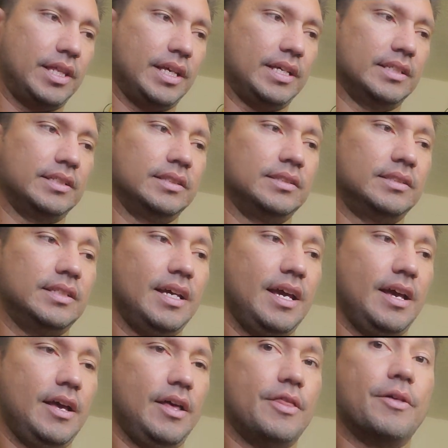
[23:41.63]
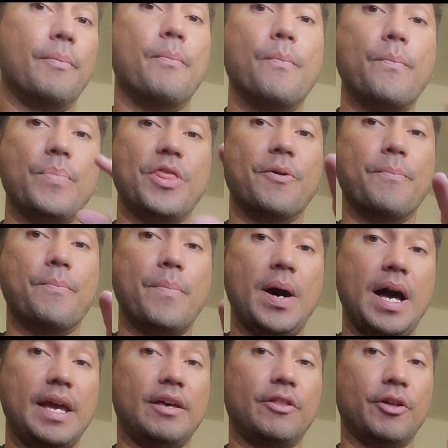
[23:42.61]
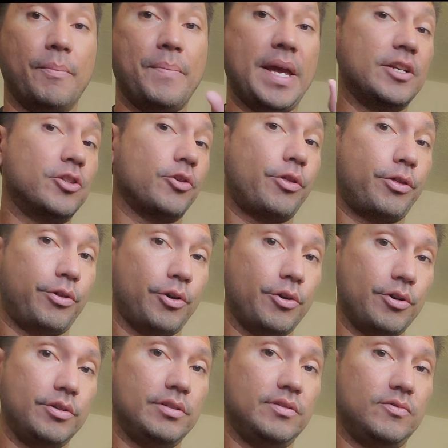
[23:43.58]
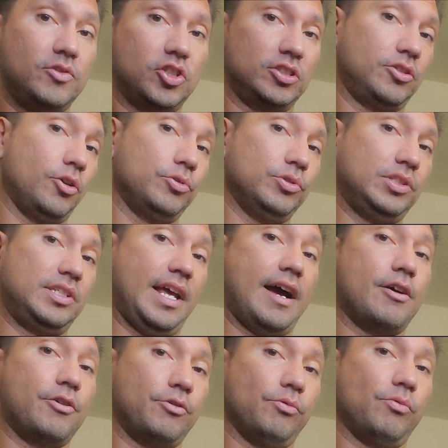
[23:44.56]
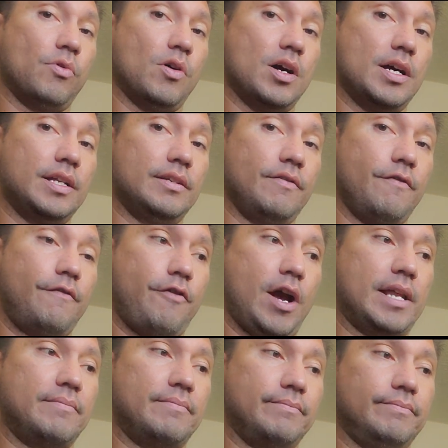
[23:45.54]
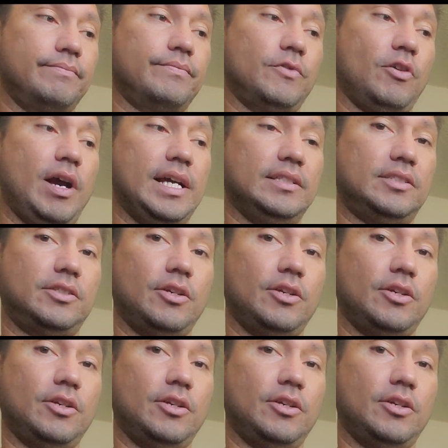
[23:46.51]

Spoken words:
is the major third just goes down one fret, right?